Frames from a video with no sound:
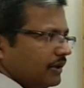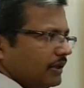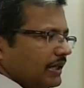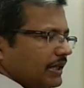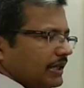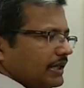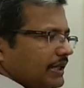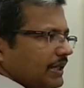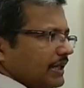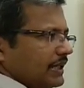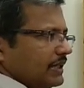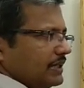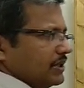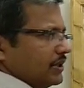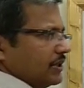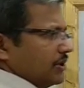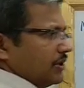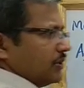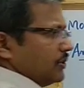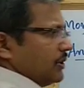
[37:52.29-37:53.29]
attached
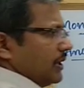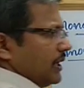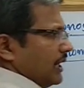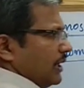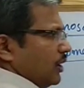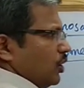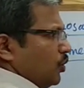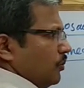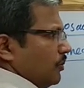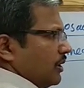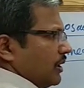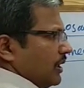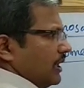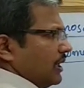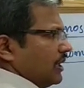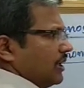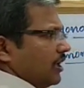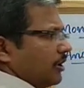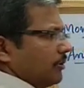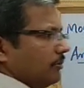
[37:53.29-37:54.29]
to the
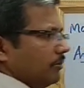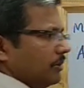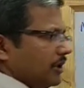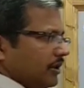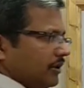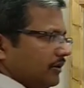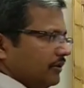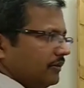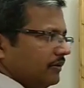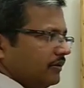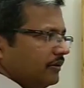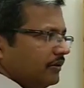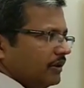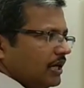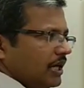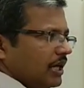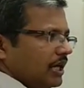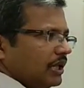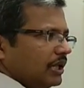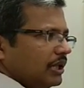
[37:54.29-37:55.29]
anomeric carbon
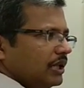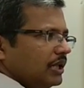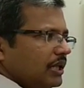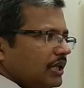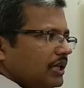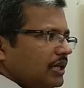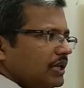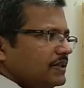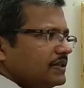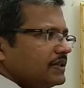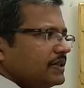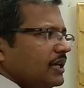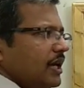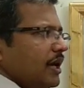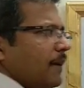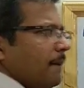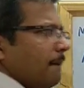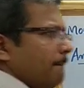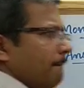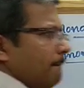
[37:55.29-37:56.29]
is
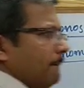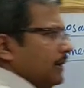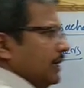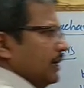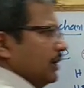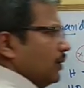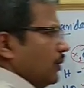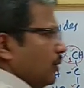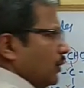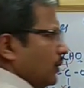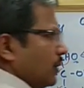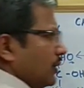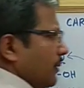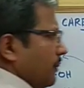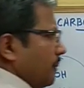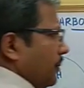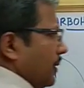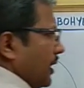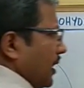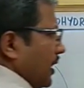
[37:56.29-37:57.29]
below
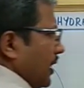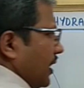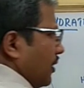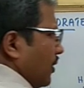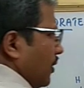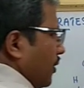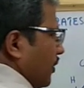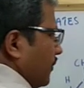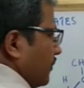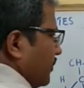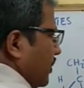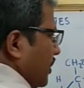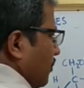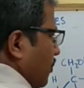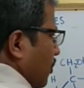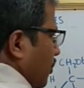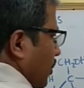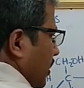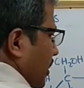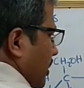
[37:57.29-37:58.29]
the plane of the
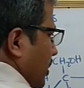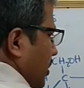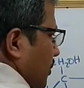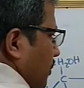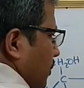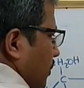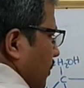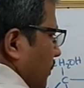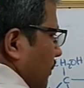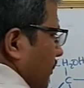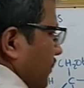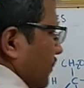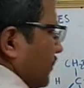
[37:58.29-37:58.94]
molecule,